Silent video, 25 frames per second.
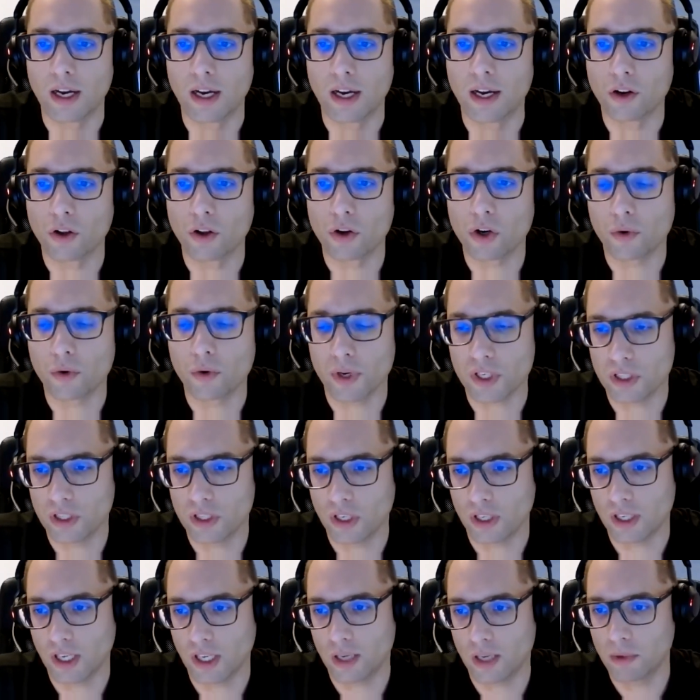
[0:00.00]
Another question
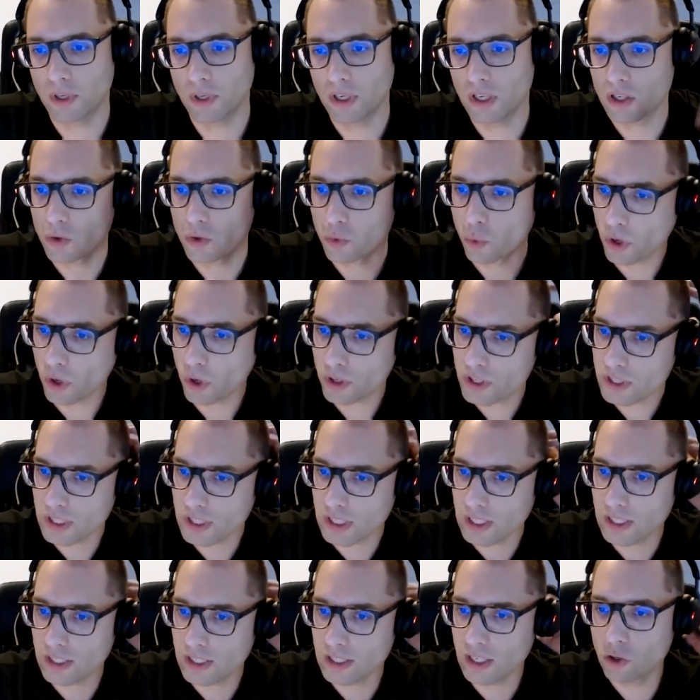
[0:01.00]
that came in is, what's
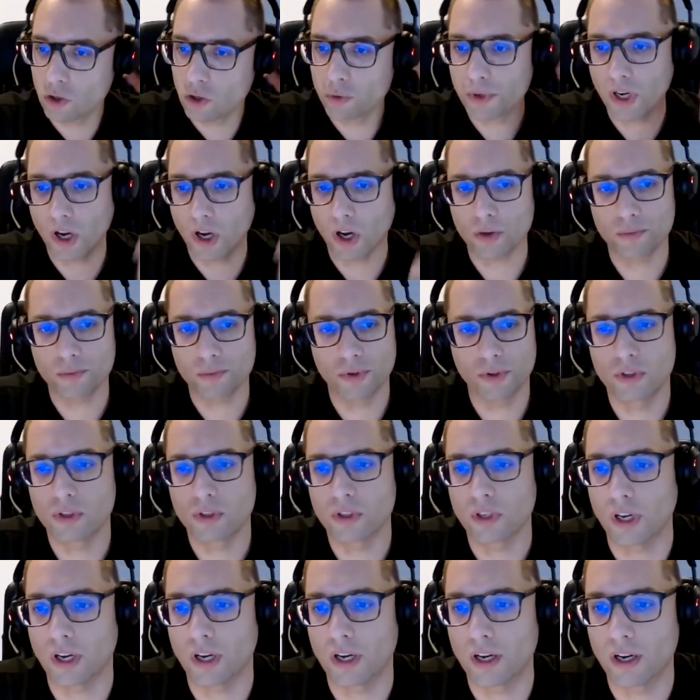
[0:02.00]
the lumen output?
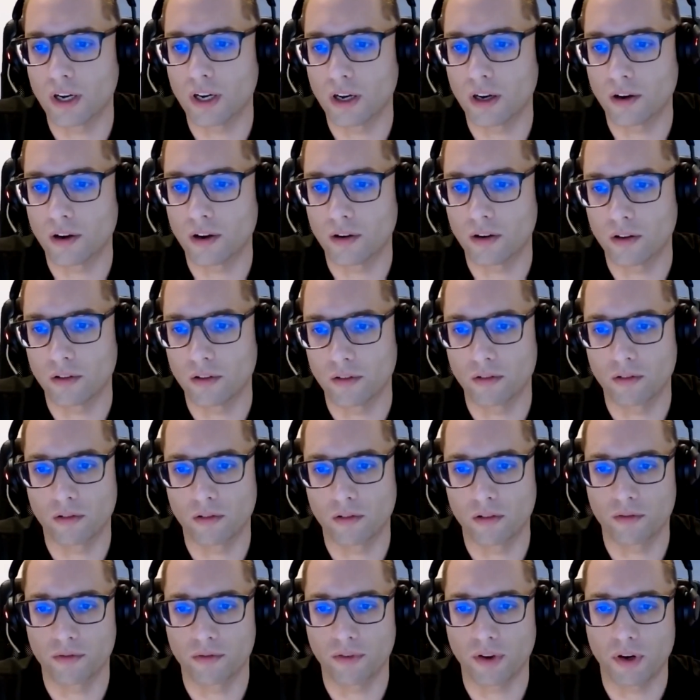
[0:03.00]

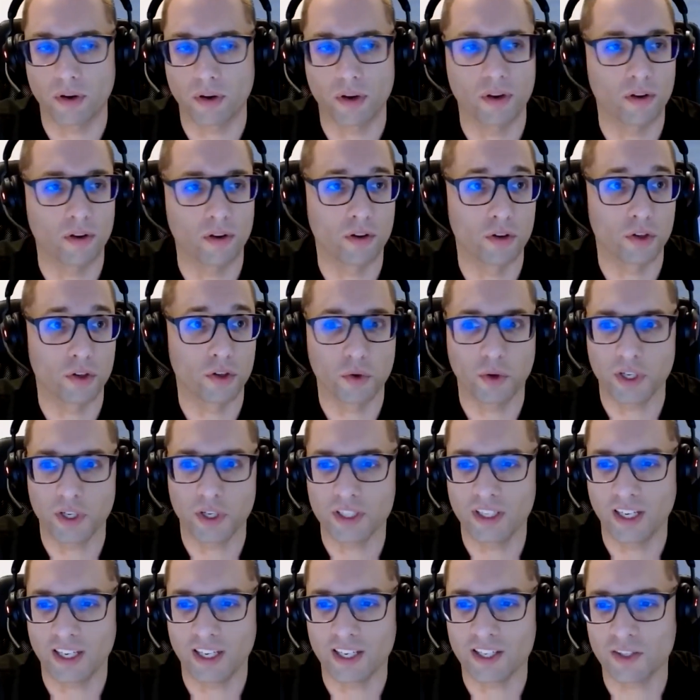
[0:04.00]
Very good
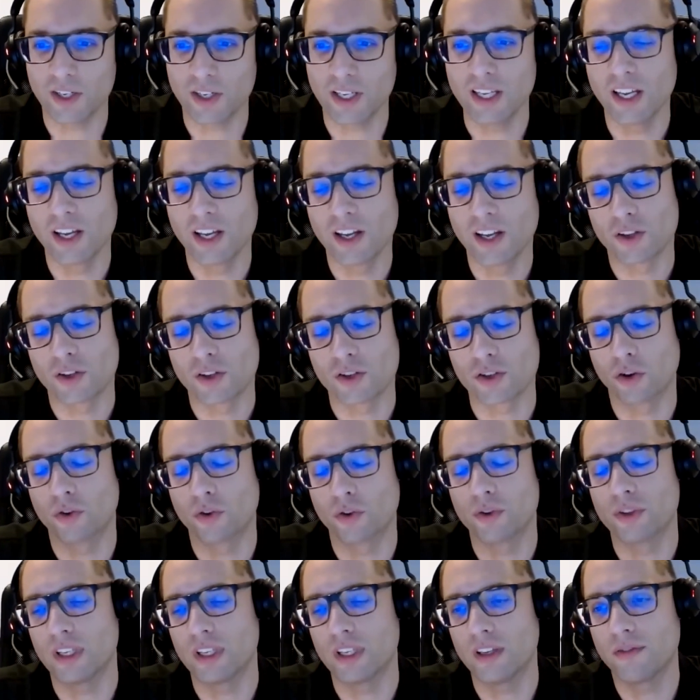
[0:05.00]
question, actually.
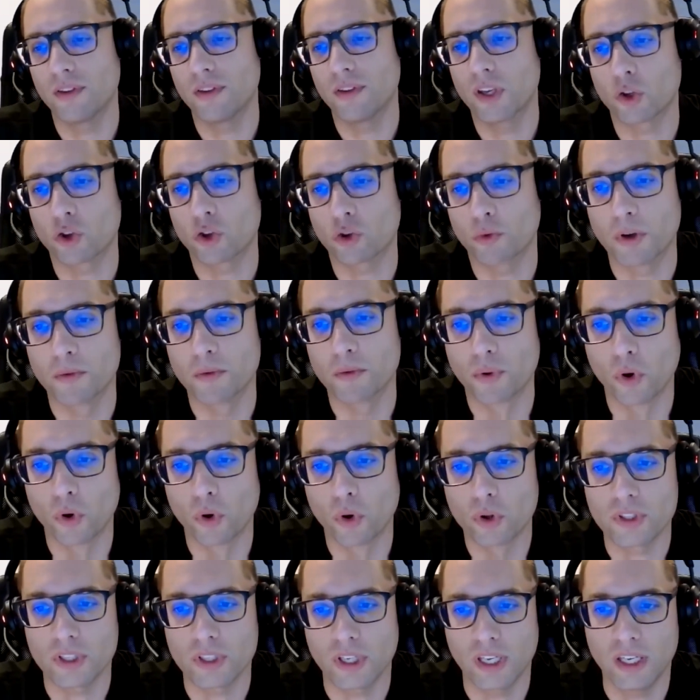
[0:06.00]
So the VDO Atomic
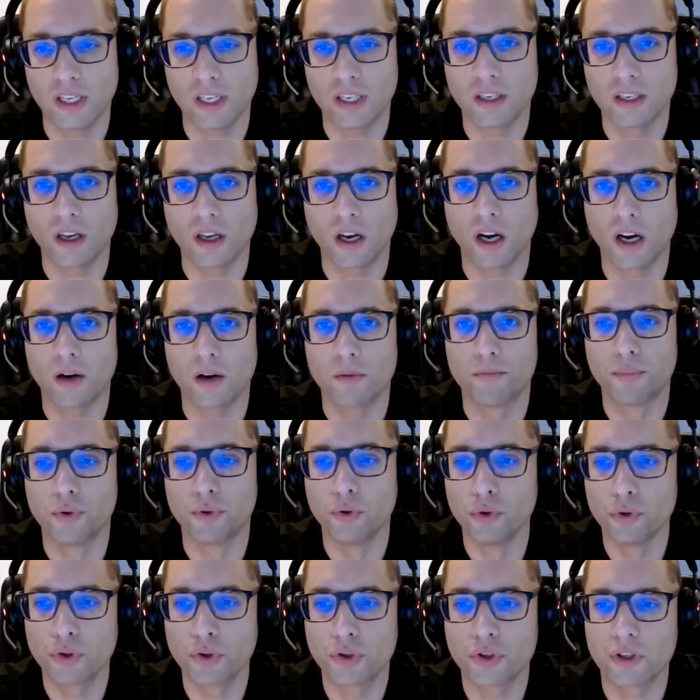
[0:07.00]
Bolt in
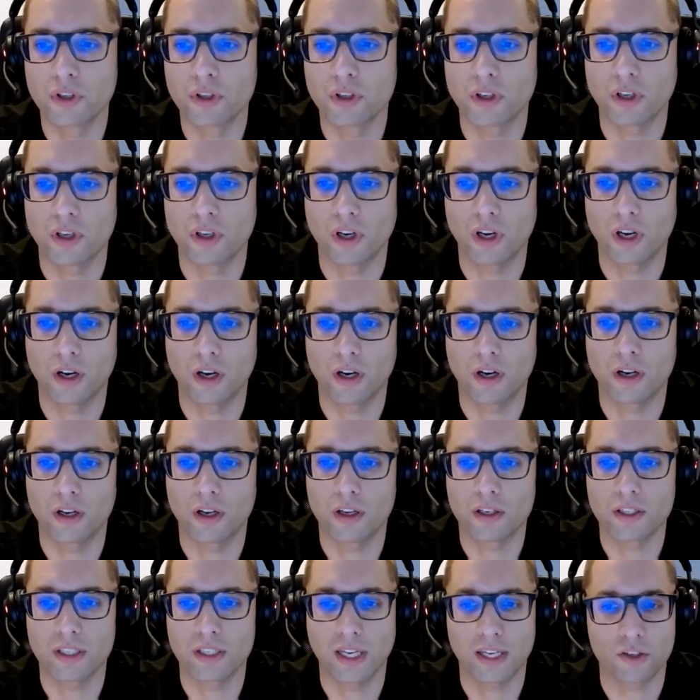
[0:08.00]
boost
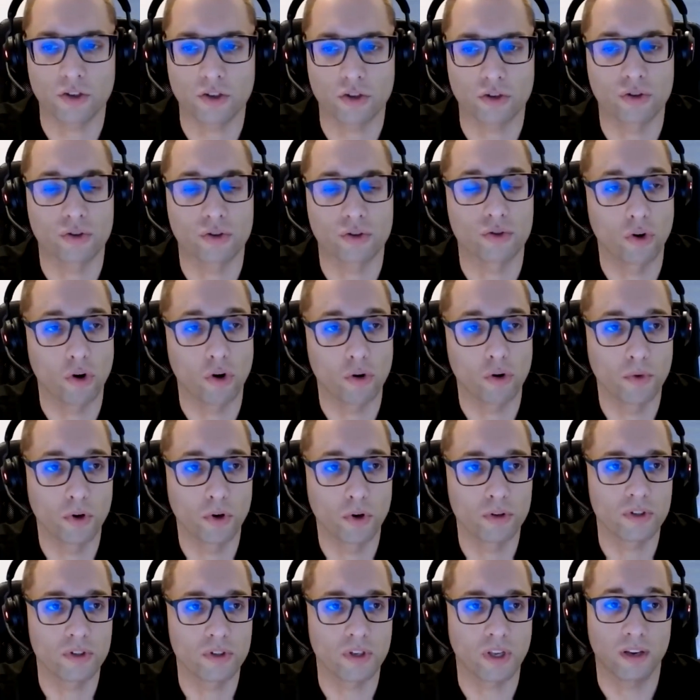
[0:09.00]
slash strobe
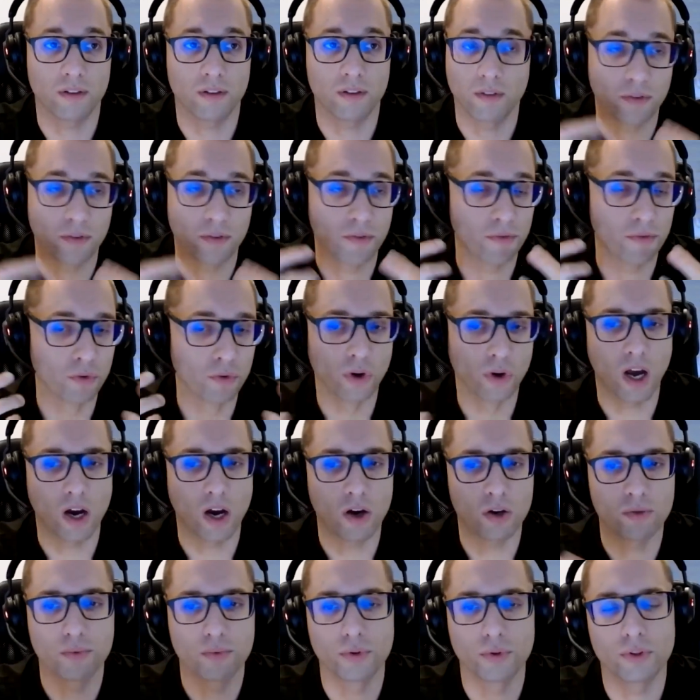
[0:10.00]
mode, and in full
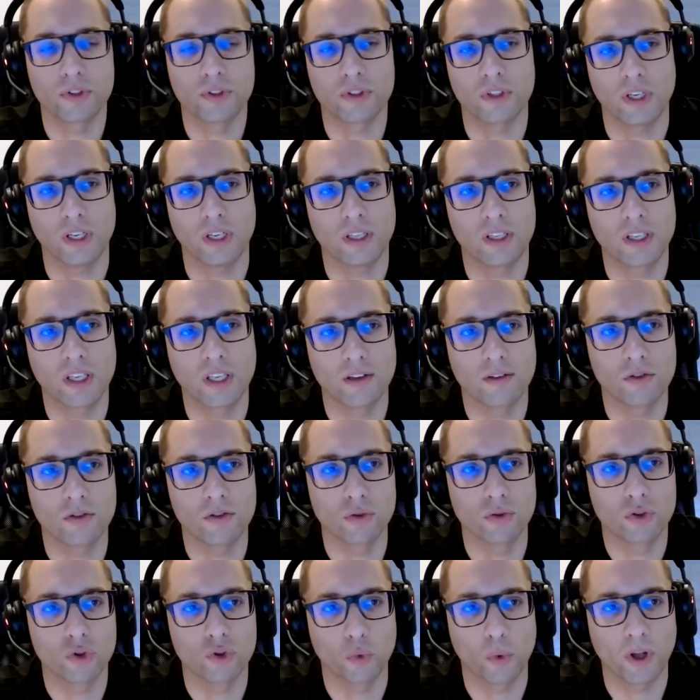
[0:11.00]
output, it gives
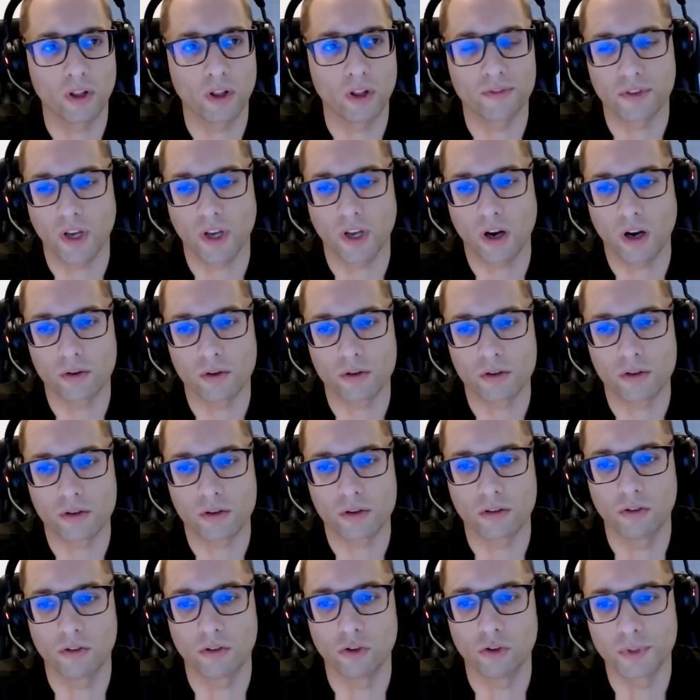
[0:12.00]
you
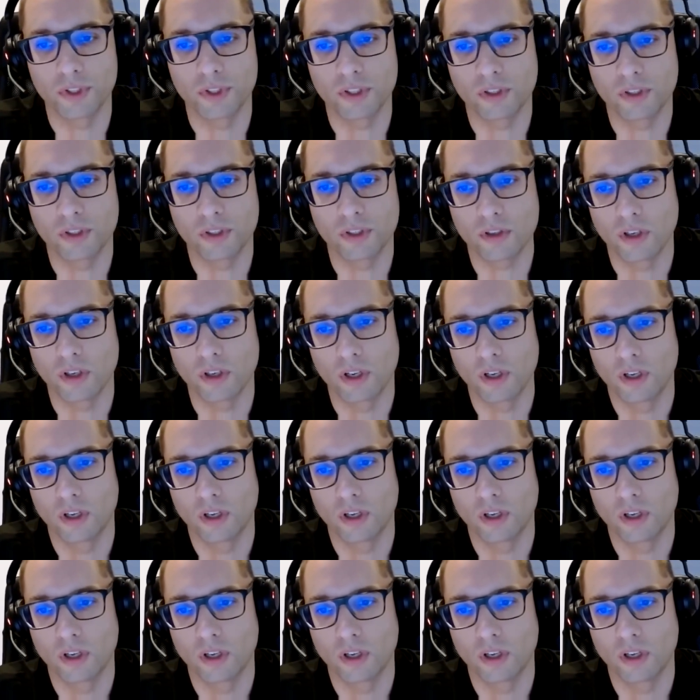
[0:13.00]
12,000 lumens.